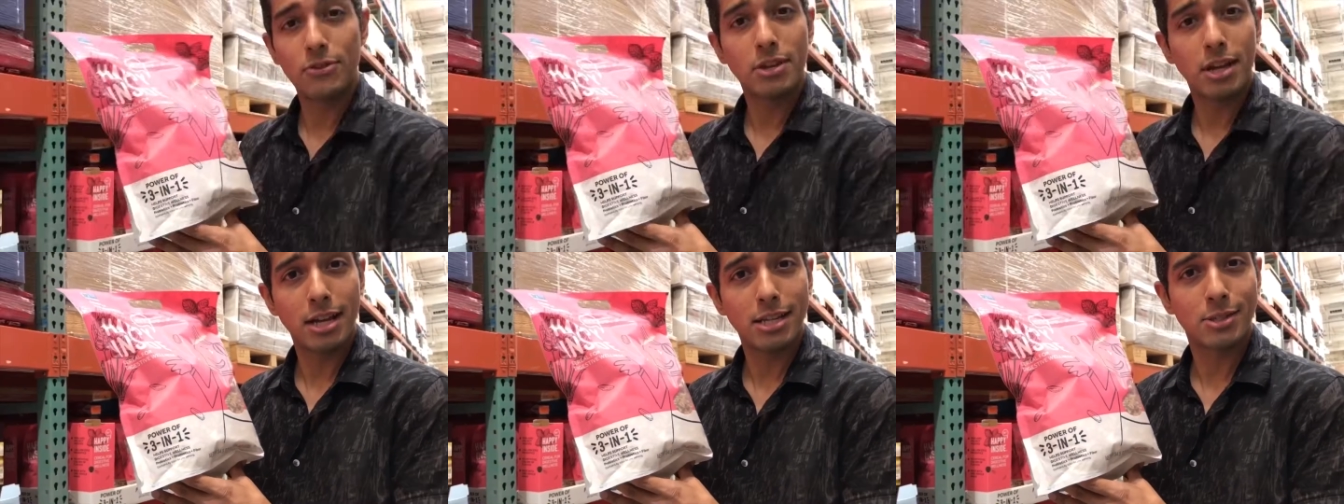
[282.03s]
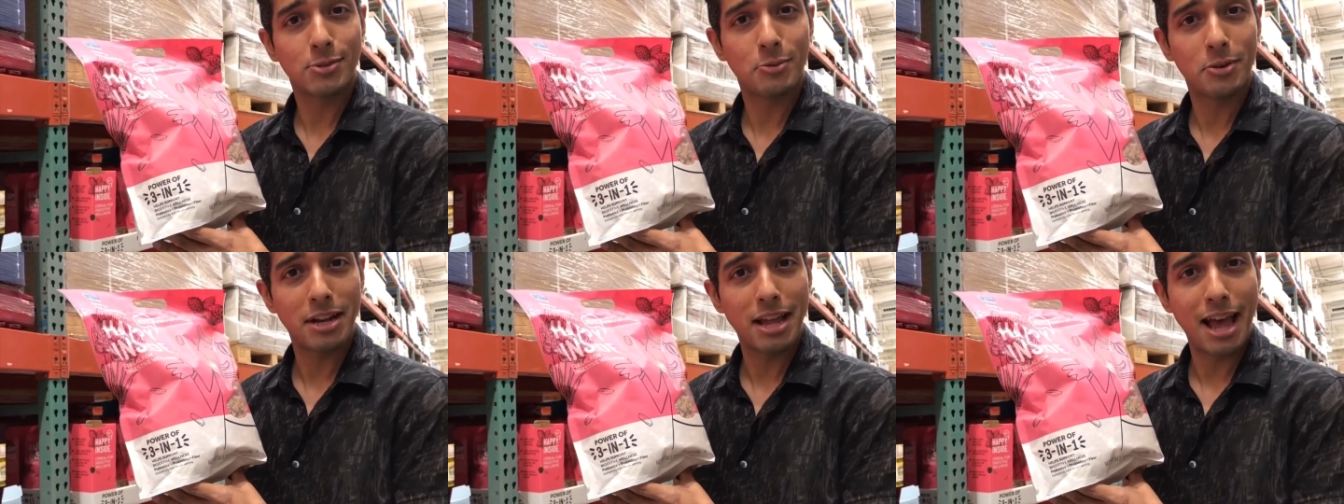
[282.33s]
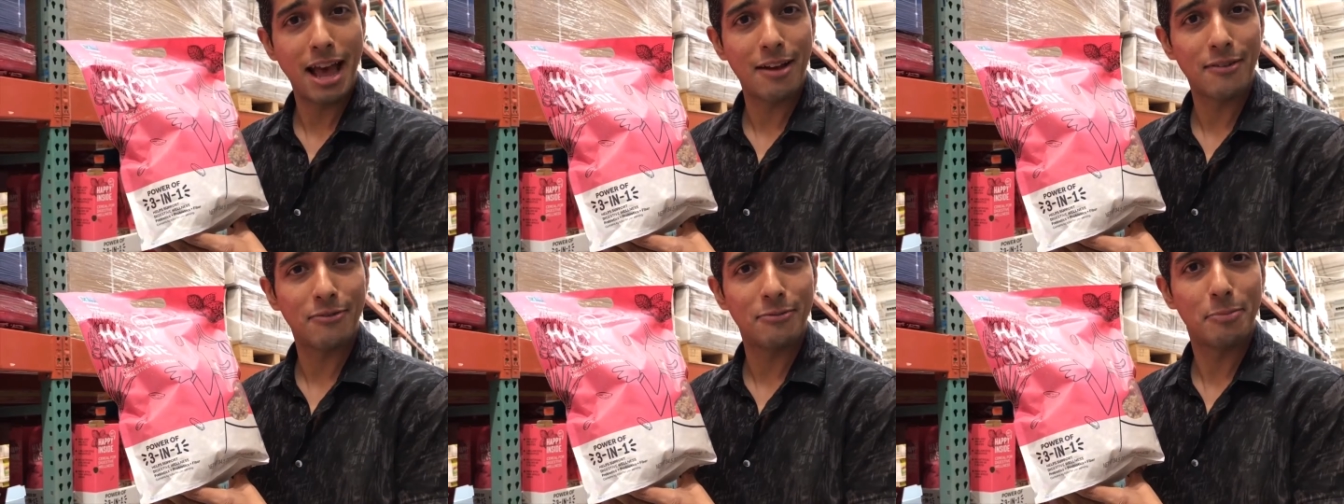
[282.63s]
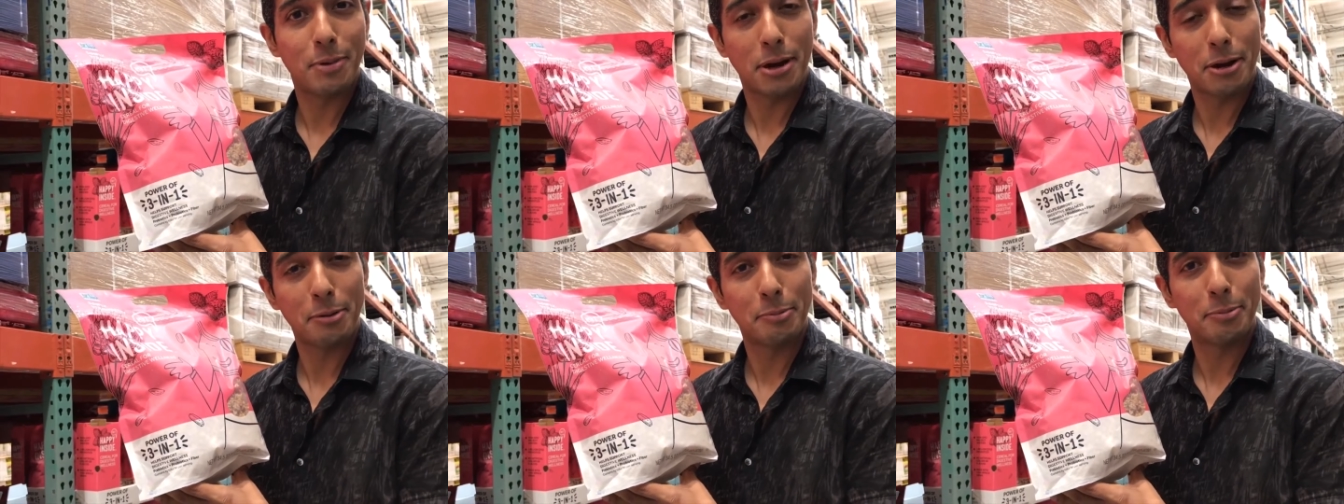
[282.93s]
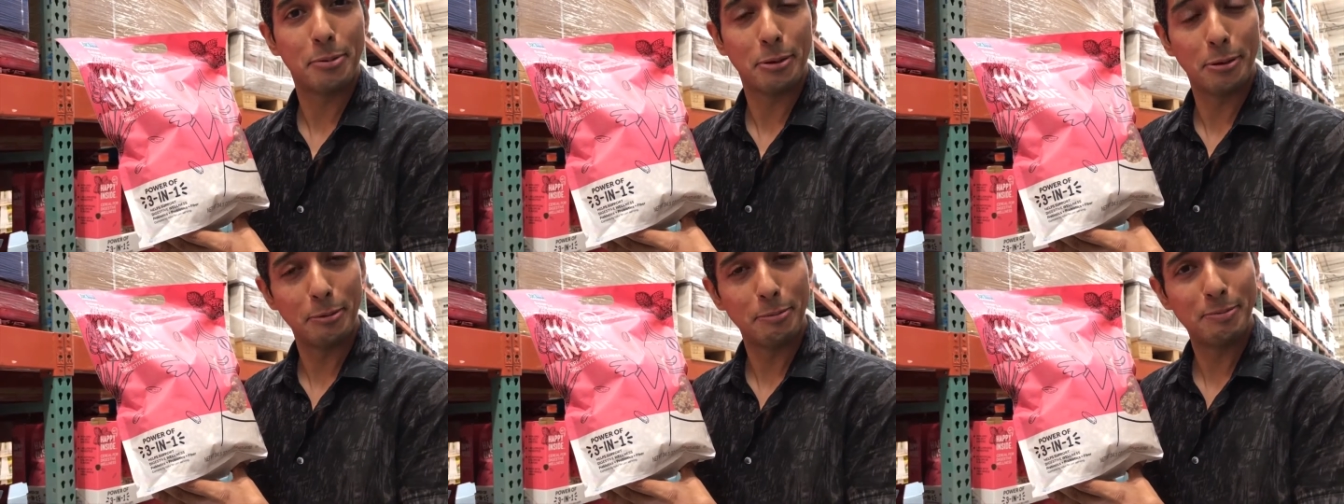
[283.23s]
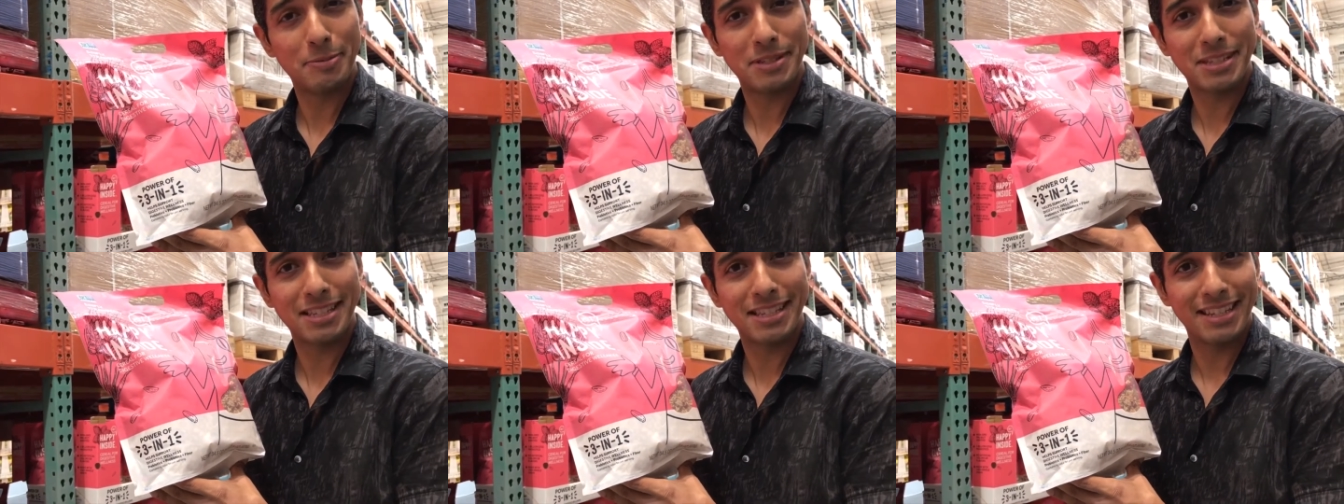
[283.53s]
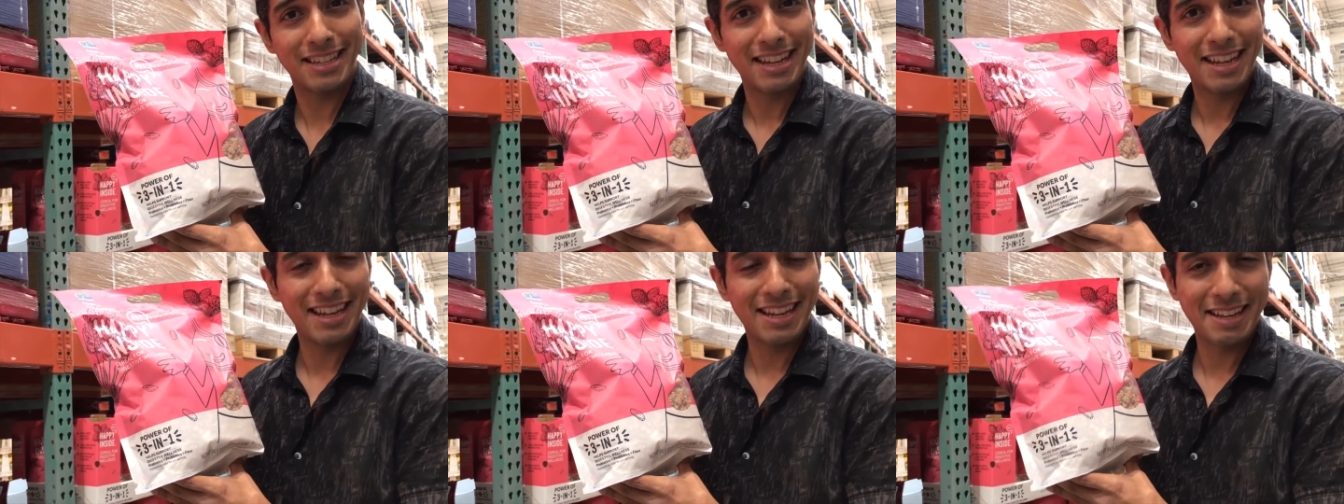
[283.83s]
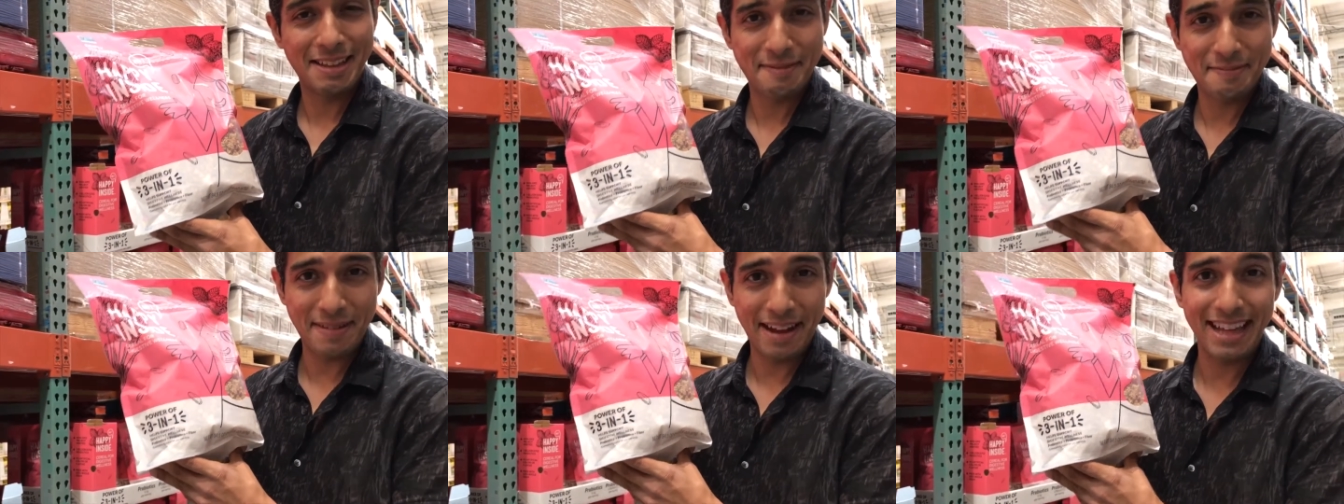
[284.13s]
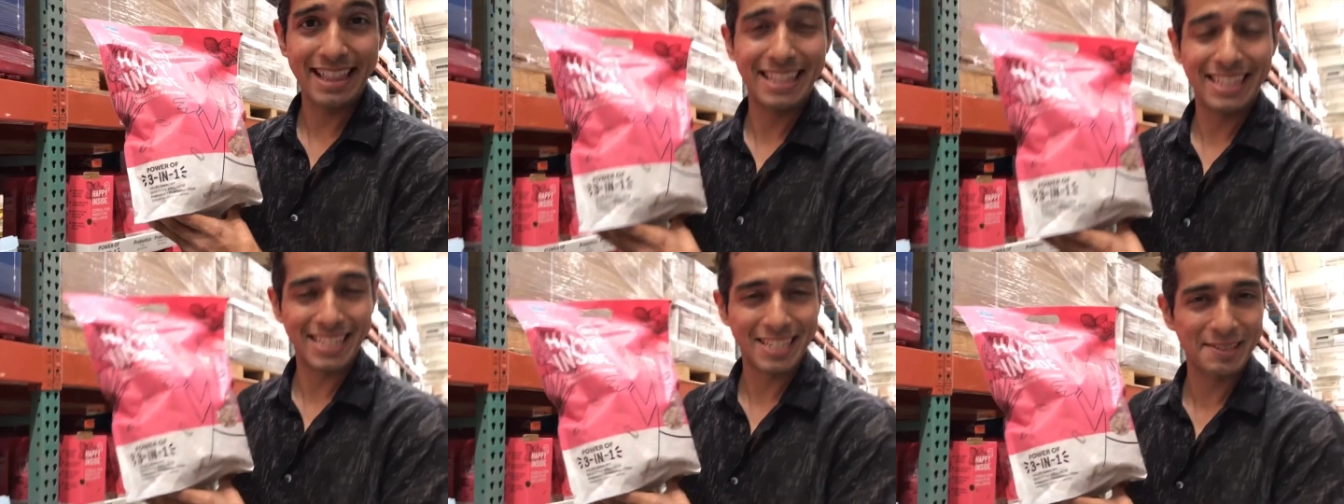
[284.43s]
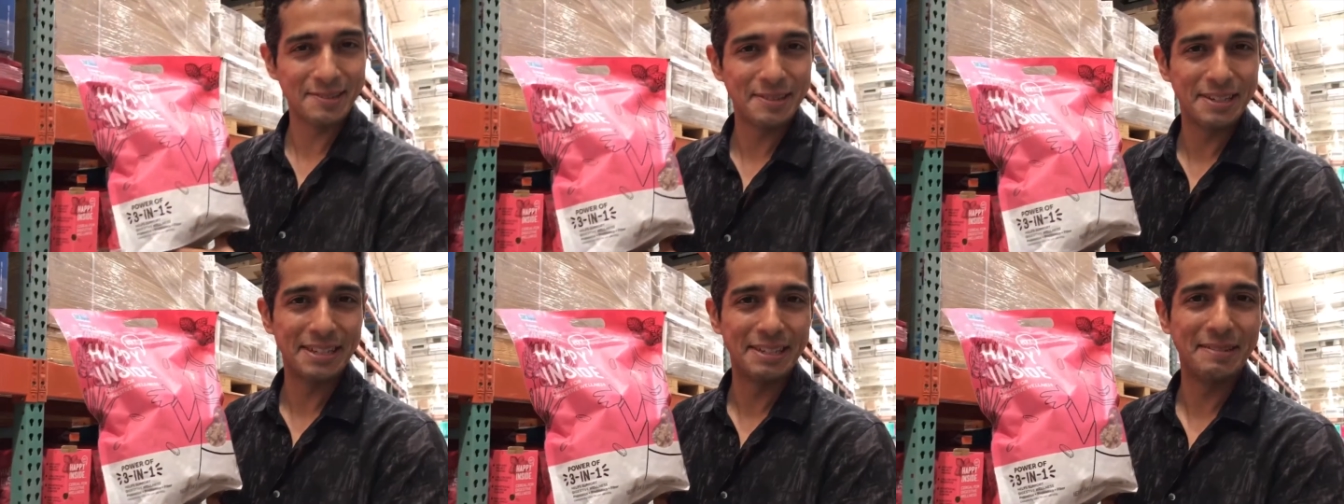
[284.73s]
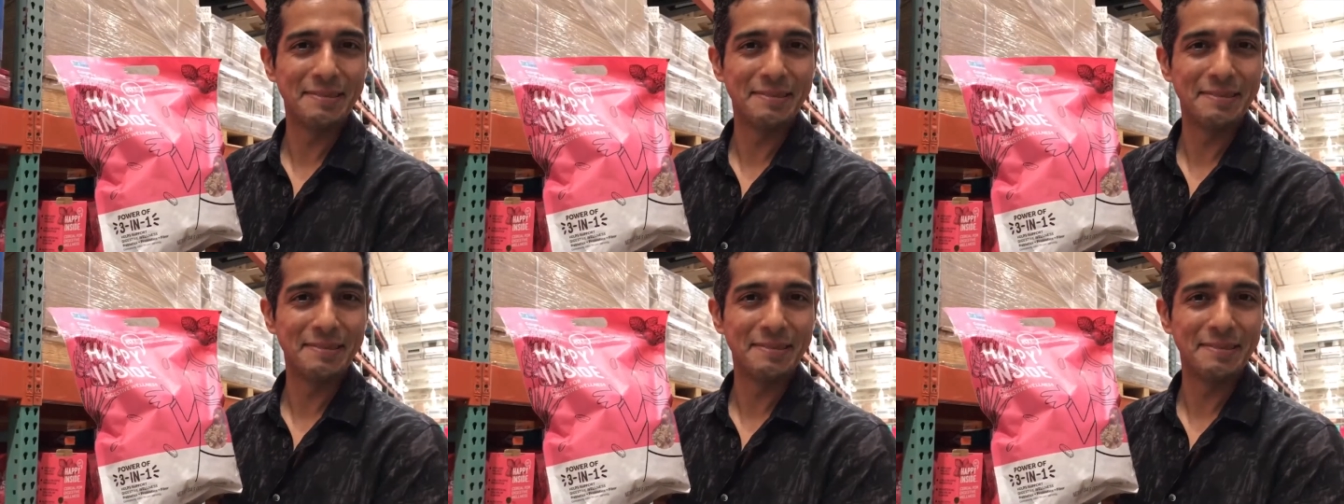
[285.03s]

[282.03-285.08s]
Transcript: you guys want to have better poops, you buy this one.